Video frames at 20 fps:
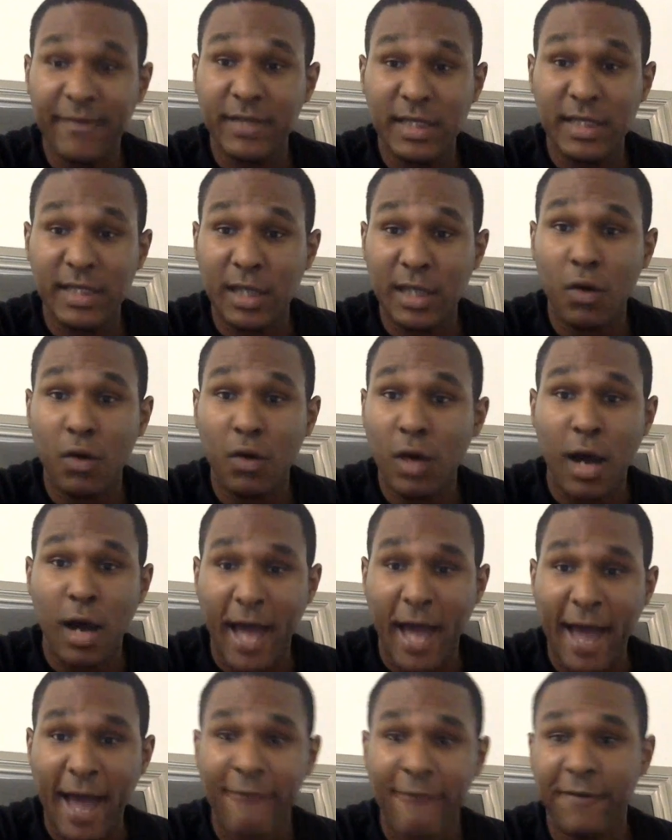
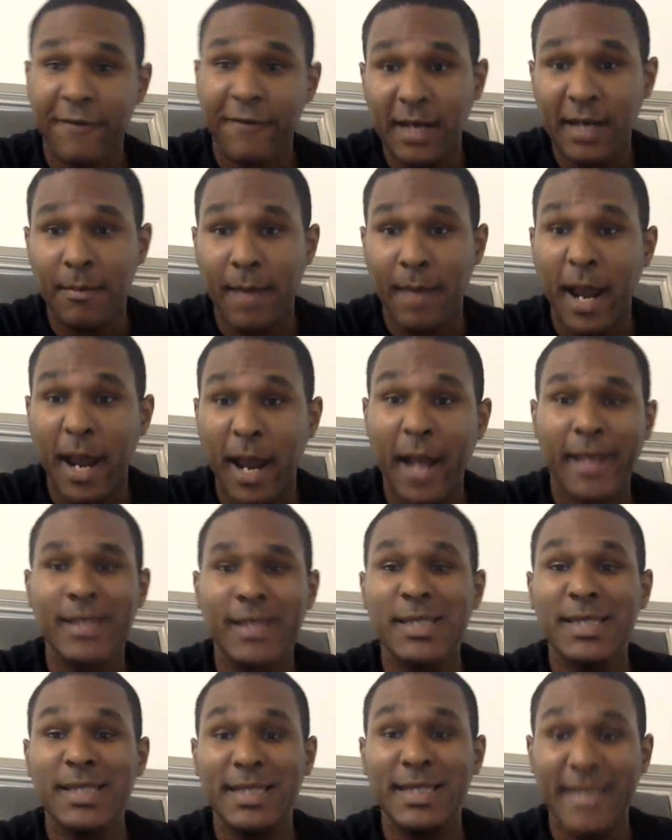so-called African
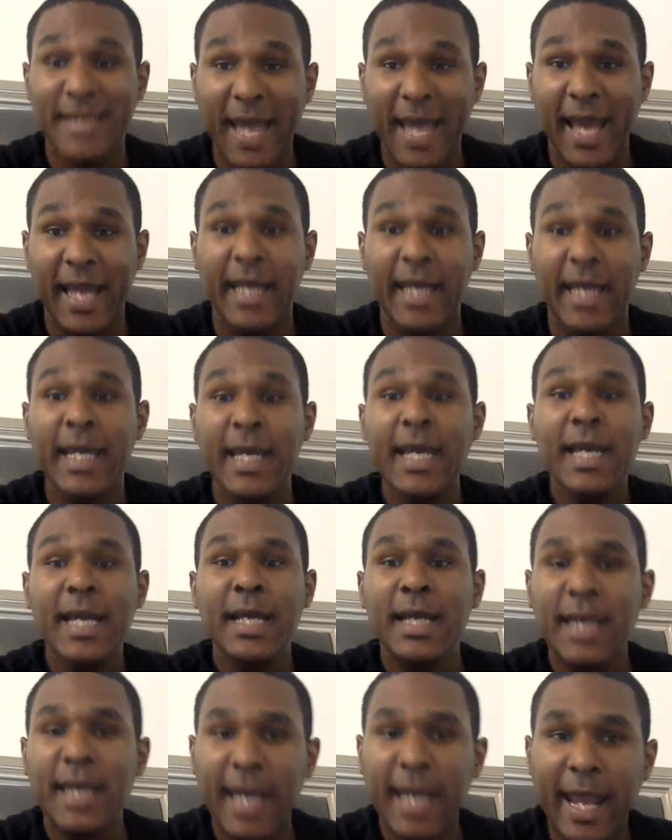Americans today
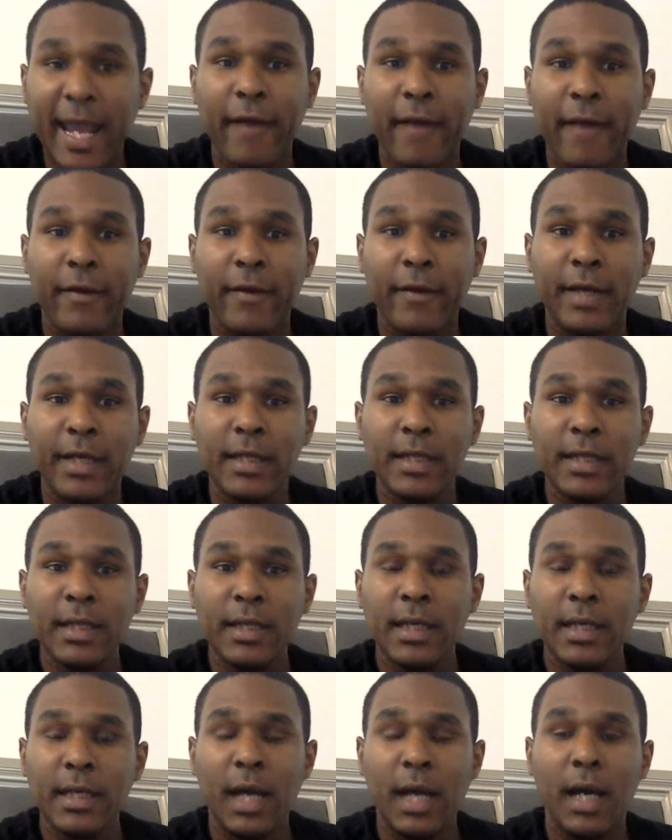carry
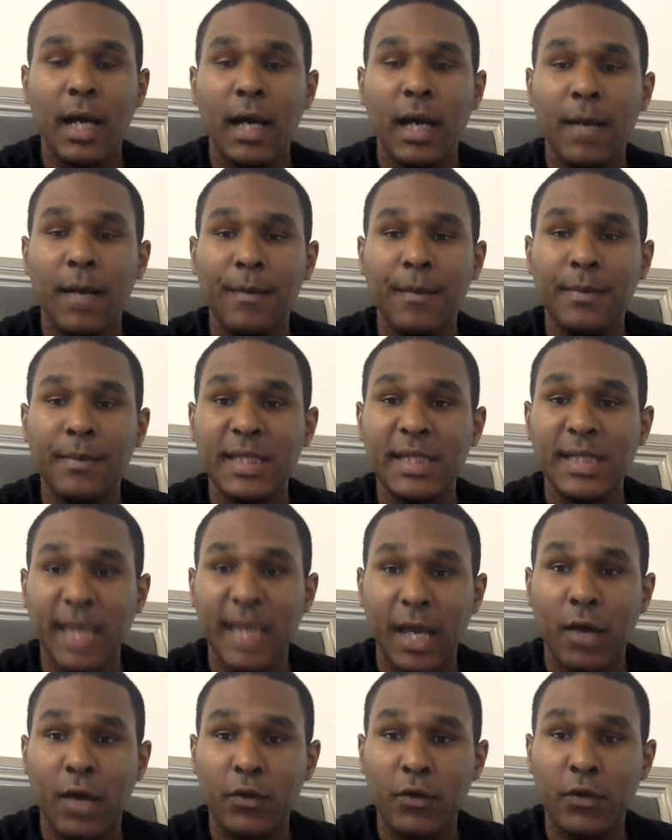this
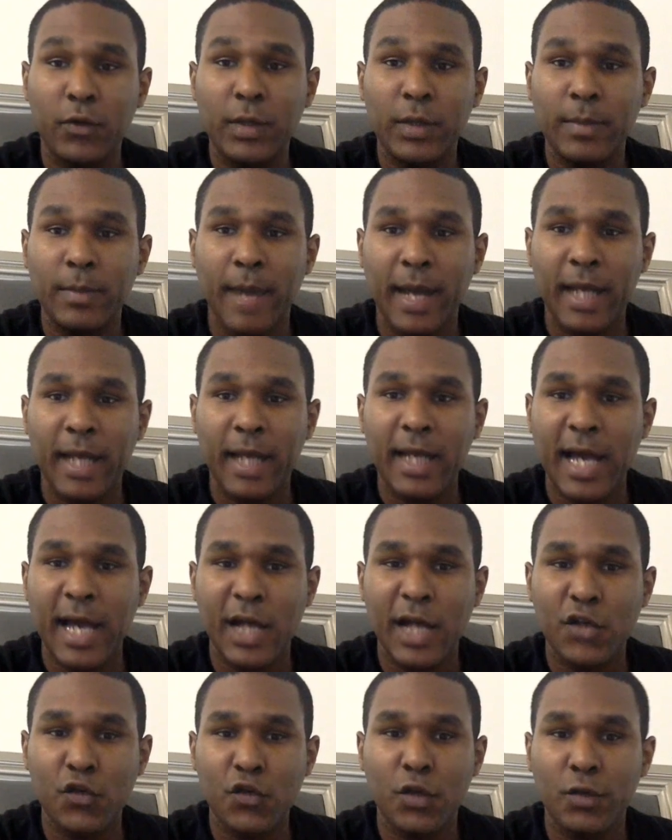L3
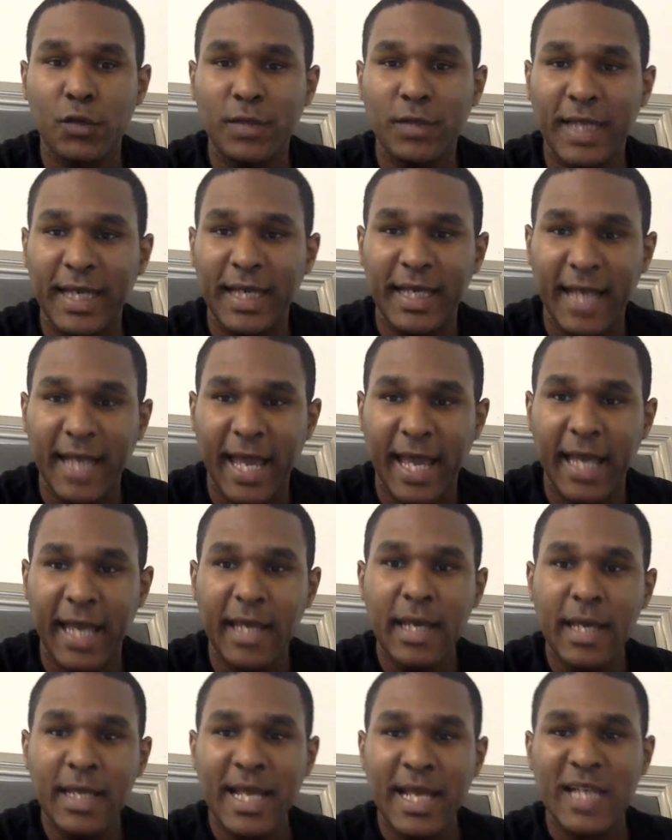mitochondrial DNA
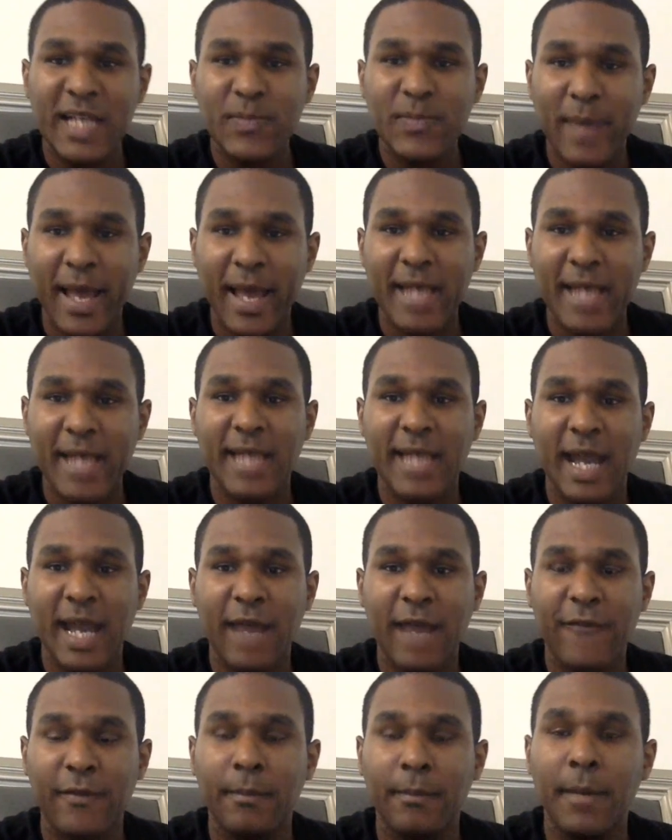that's passed down
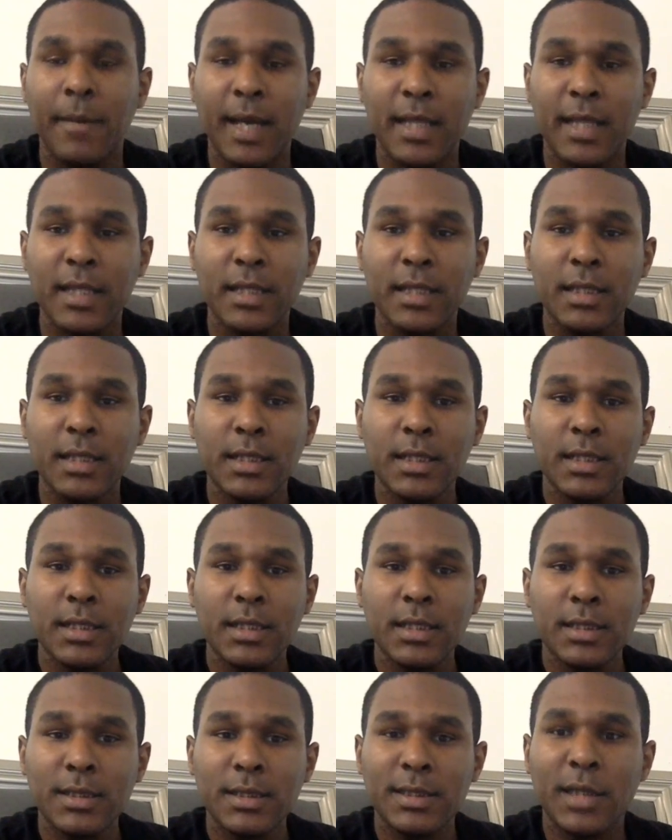from mother
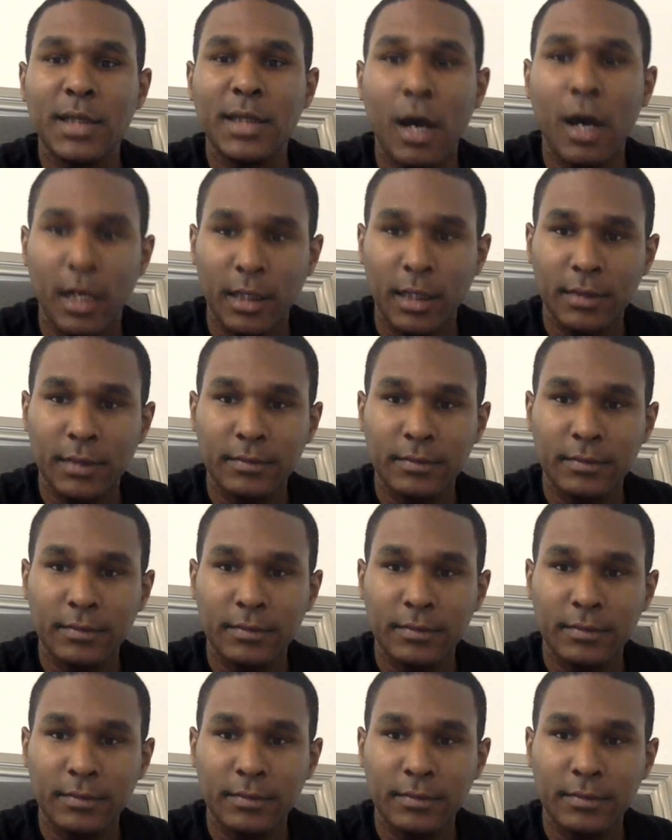to daughter.